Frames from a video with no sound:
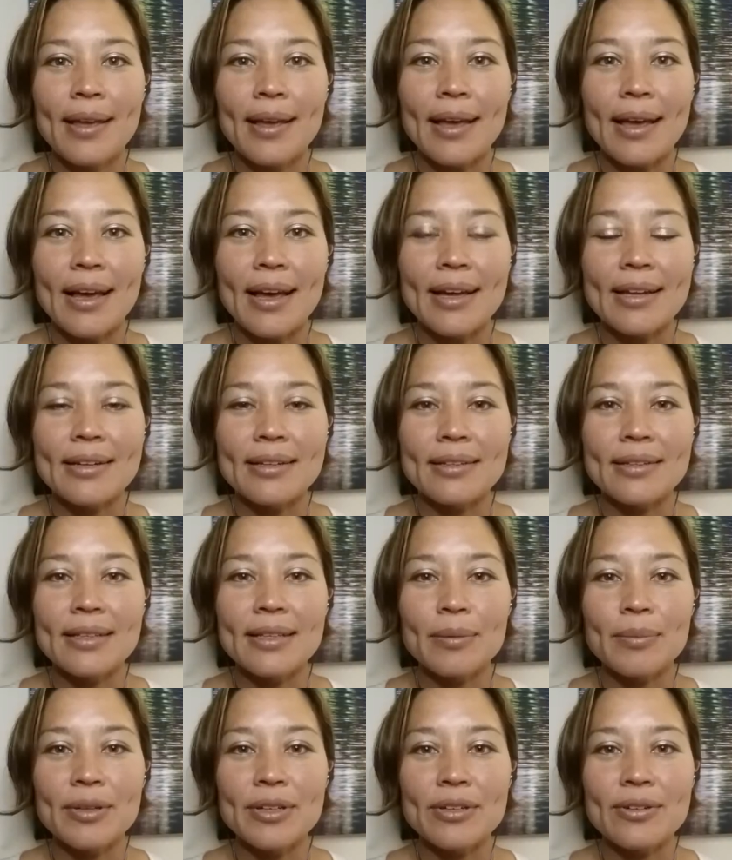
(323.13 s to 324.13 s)
and a
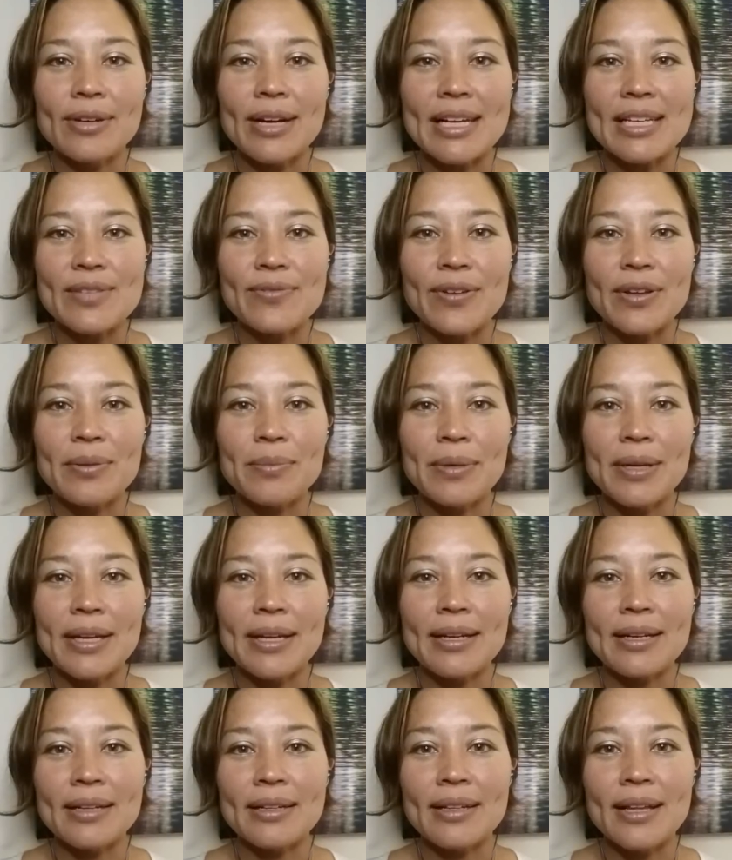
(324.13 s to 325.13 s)
little bit of grass-fed
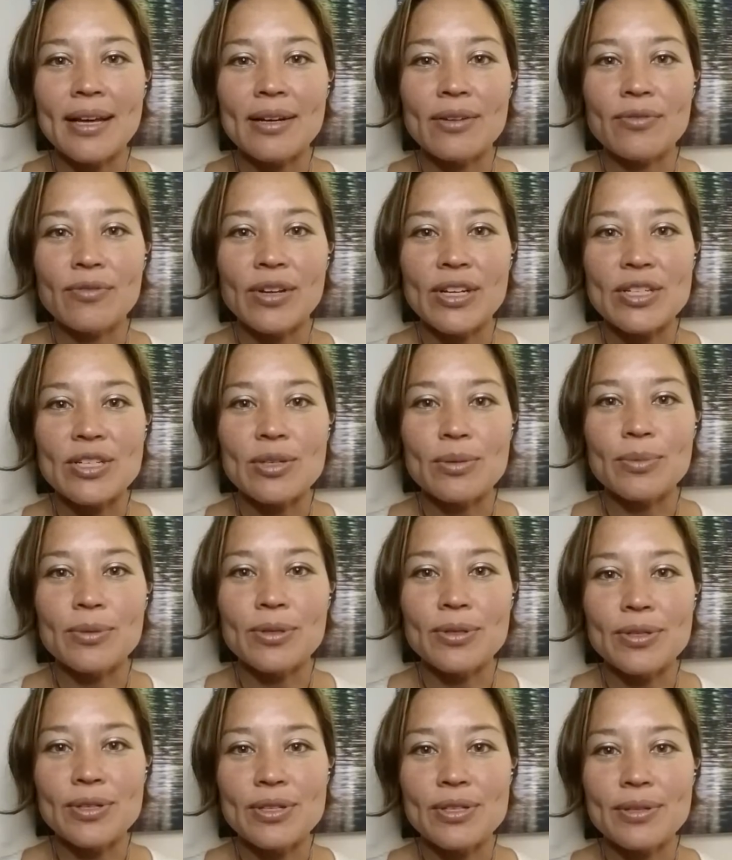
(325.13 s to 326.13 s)
meat and a lot of
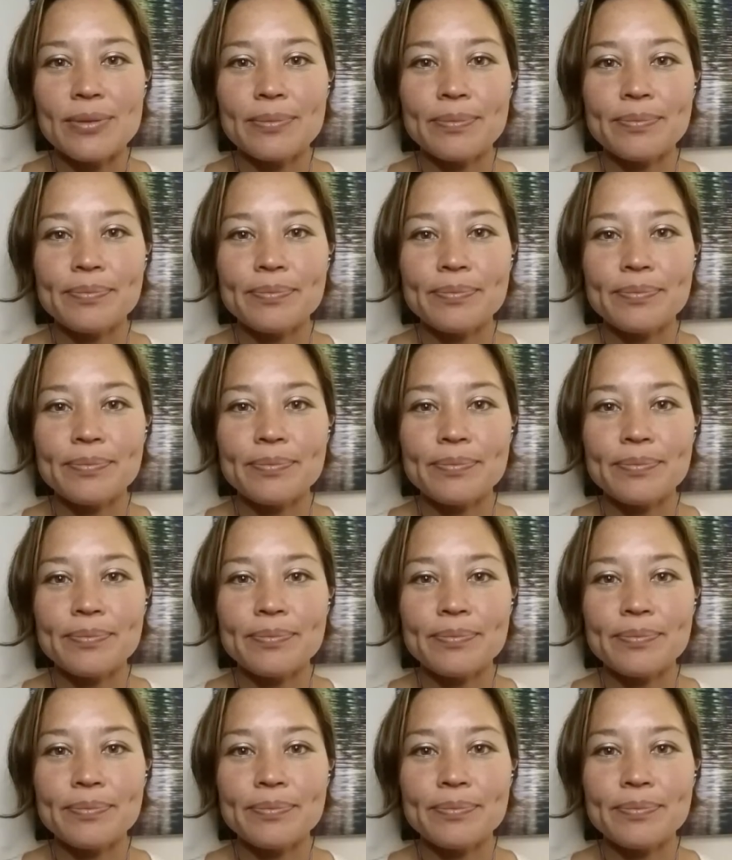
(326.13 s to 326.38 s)
vegetables.